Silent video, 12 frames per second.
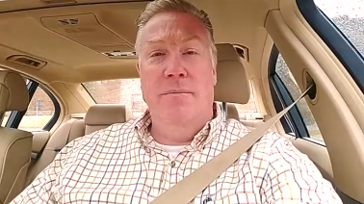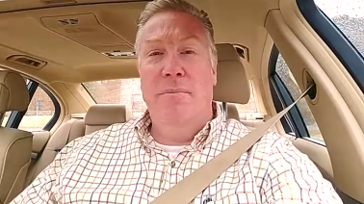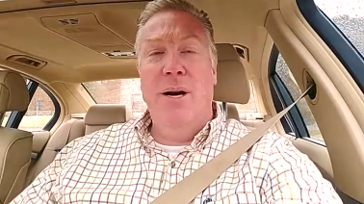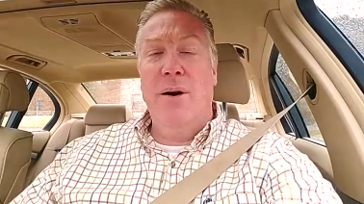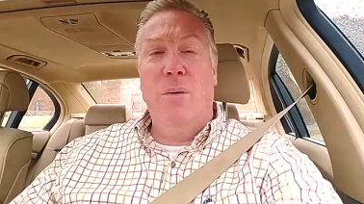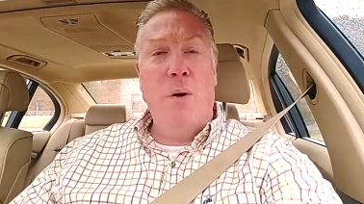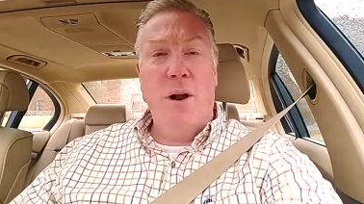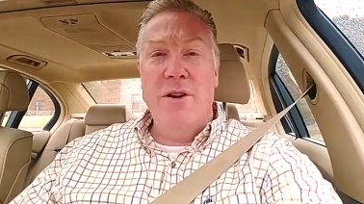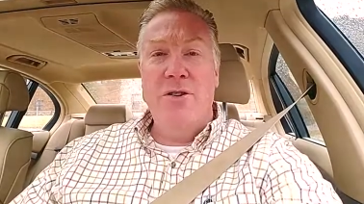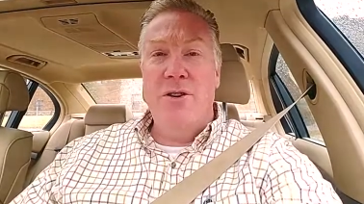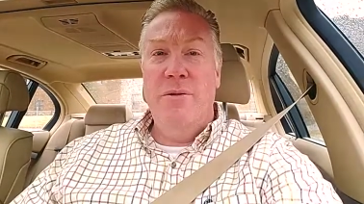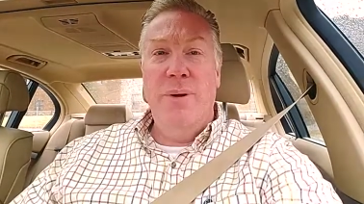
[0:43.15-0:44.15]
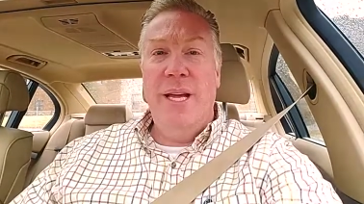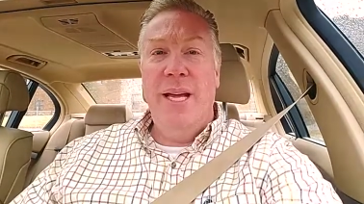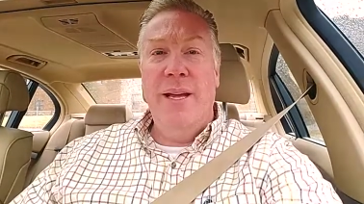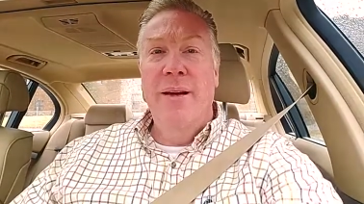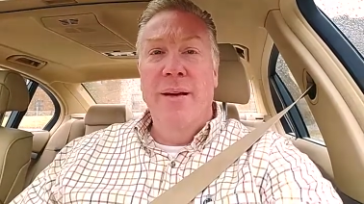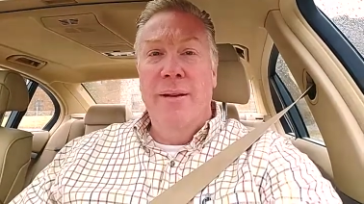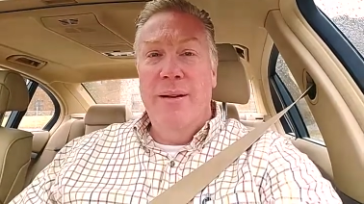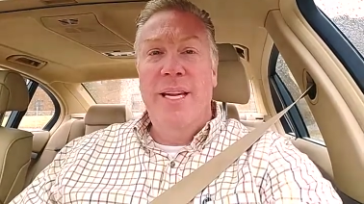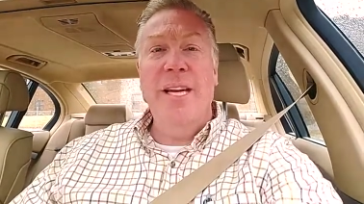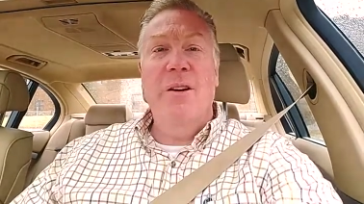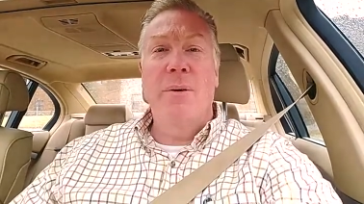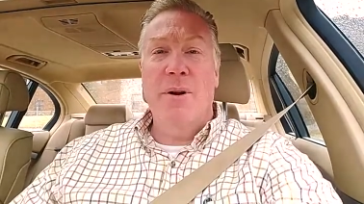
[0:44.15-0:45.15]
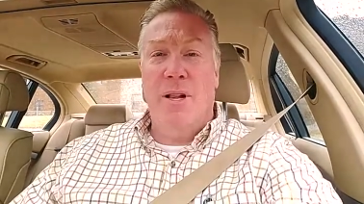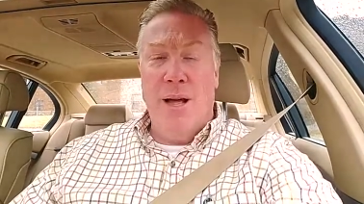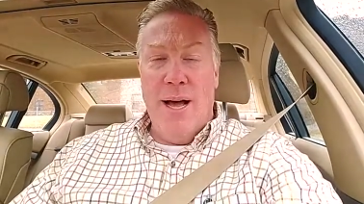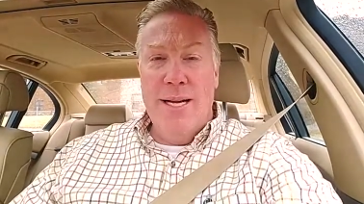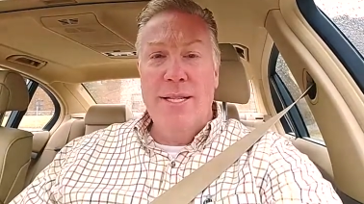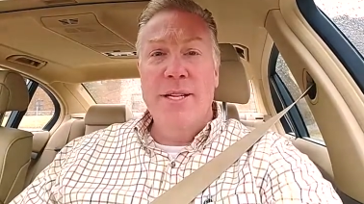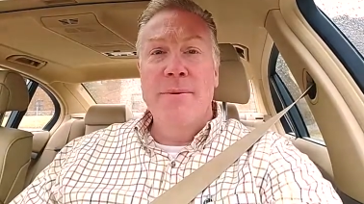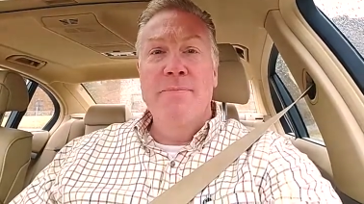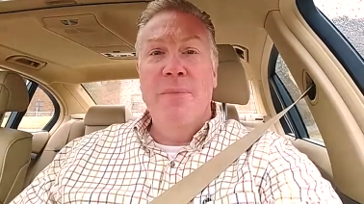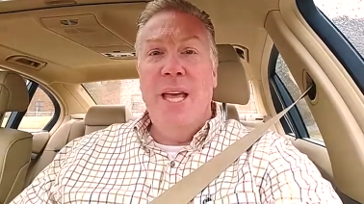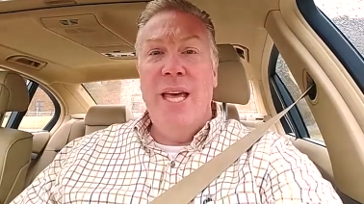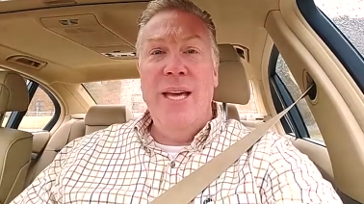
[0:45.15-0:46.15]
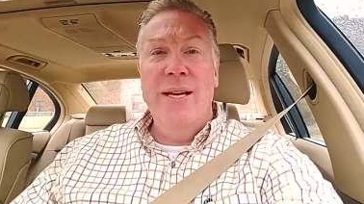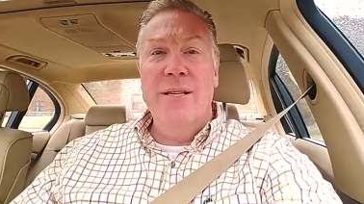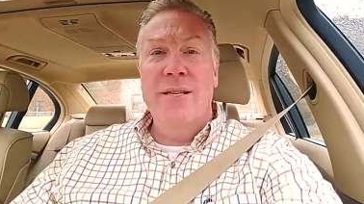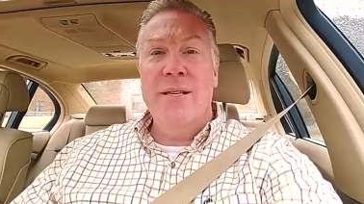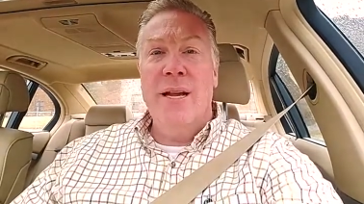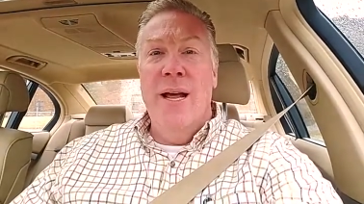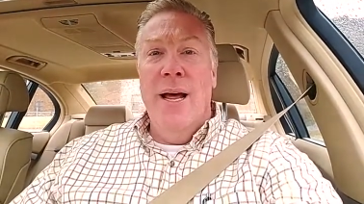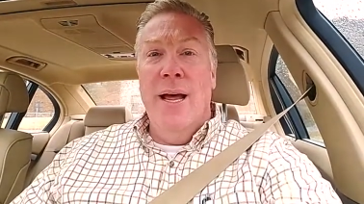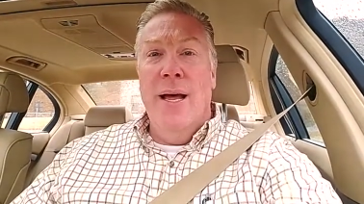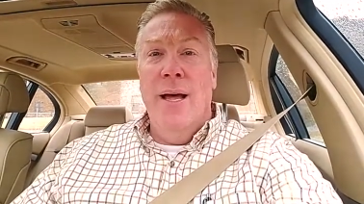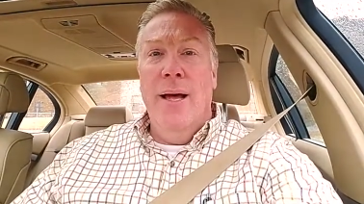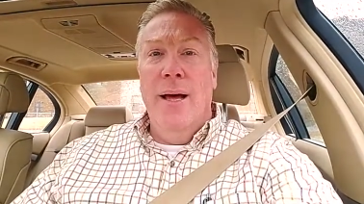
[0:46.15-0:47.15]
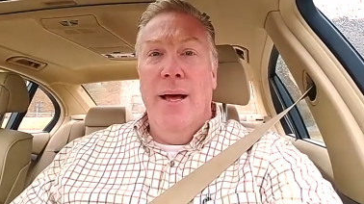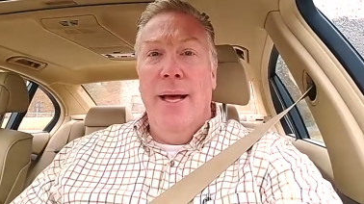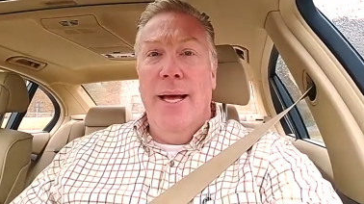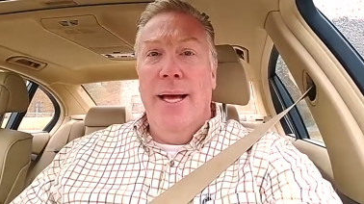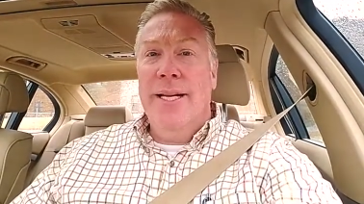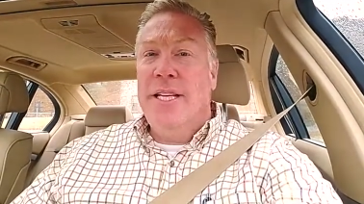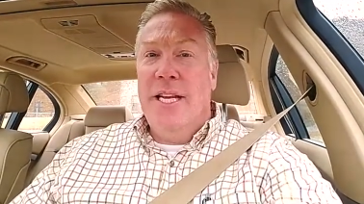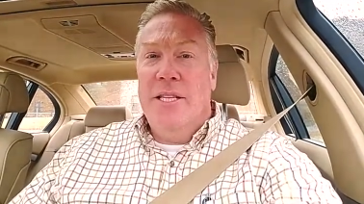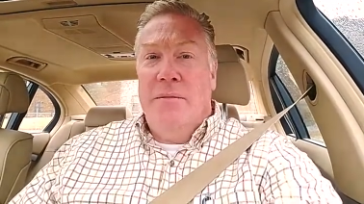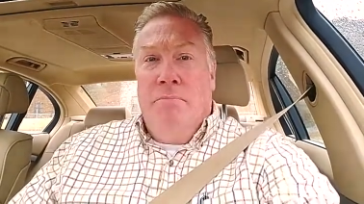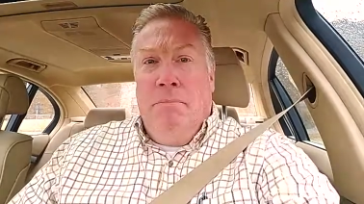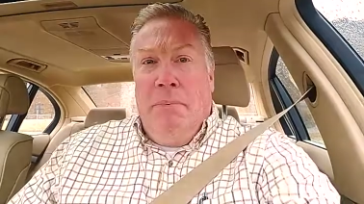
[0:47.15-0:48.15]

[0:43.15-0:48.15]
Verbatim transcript: marijuana should be decriminalized is it's it's